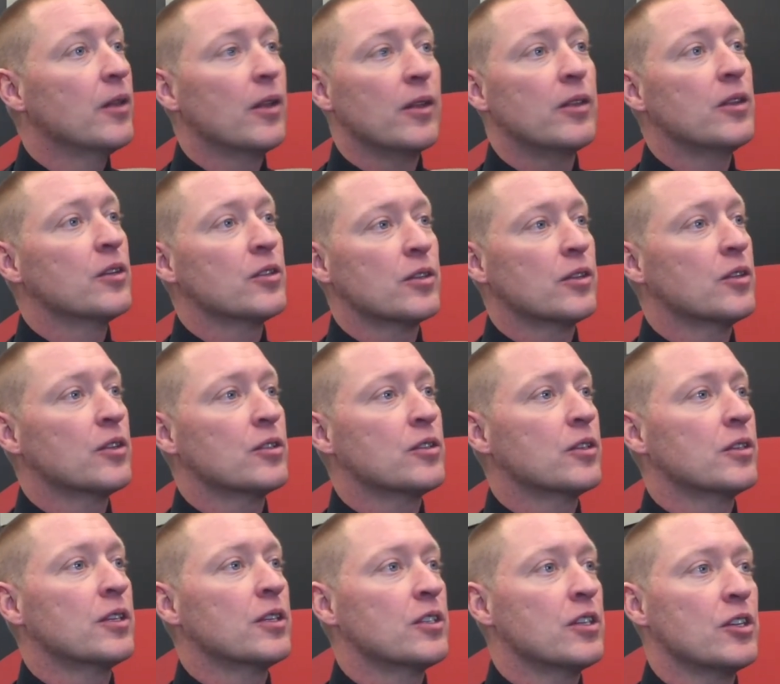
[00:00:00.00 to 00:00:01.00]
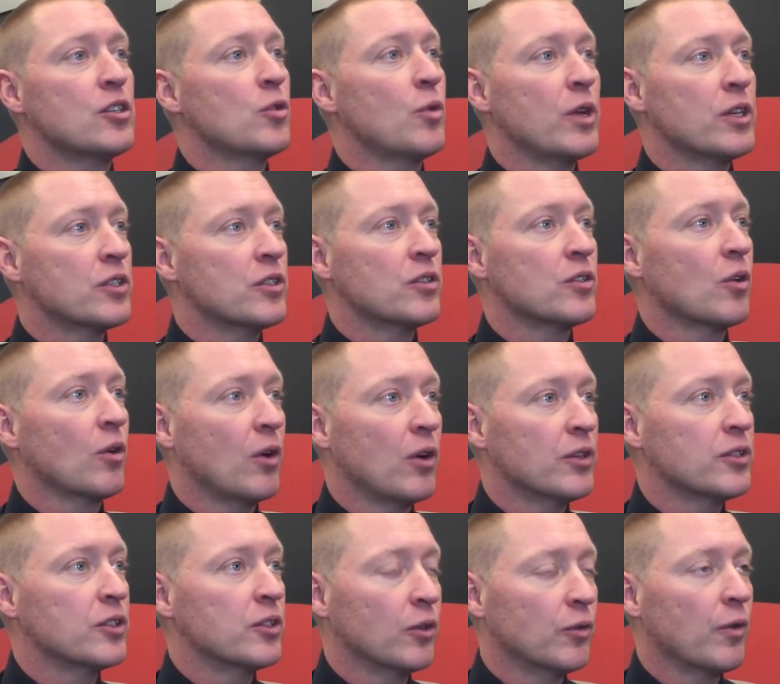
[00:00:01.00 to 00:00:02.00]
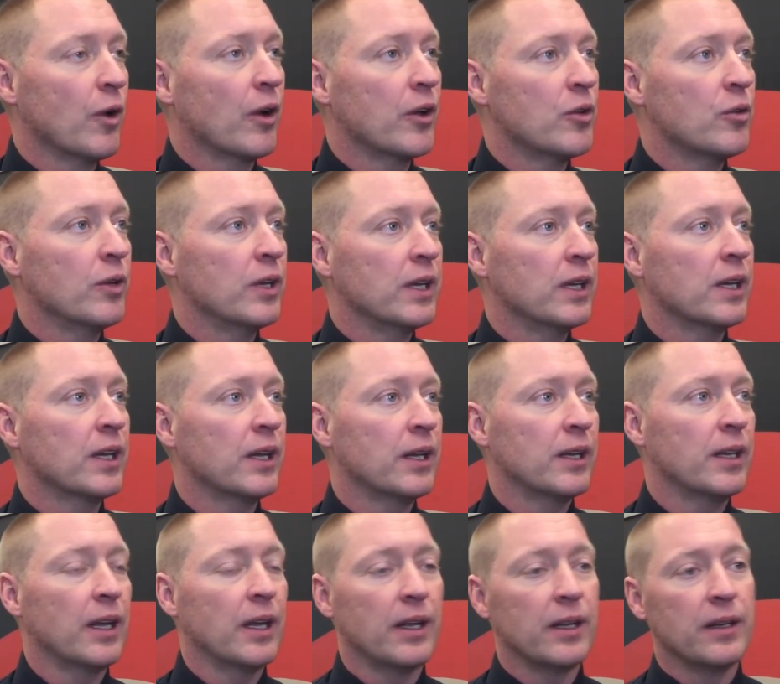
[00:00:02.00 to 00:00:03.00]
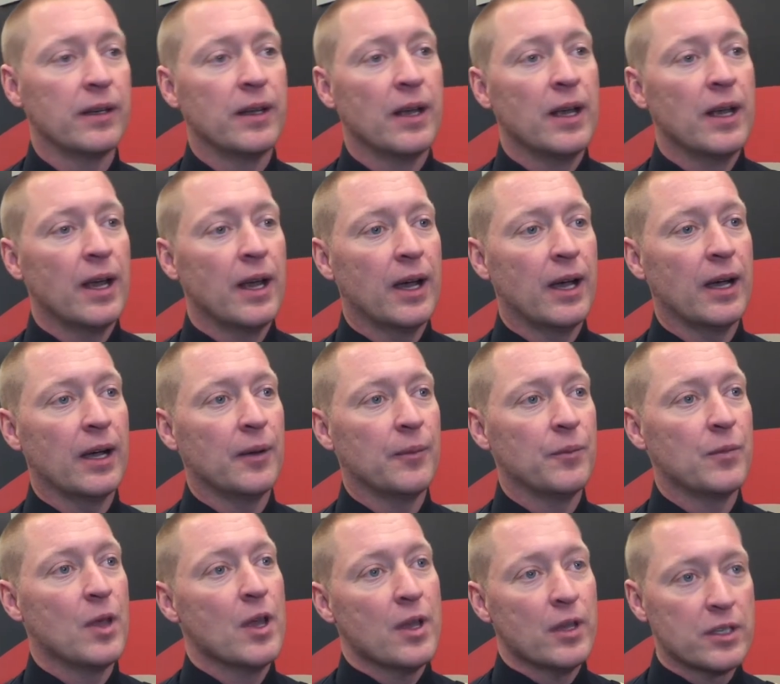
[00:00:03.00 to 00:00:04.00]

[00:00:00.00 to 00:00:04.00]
The, the, the, situations are all still very unique, and, and um,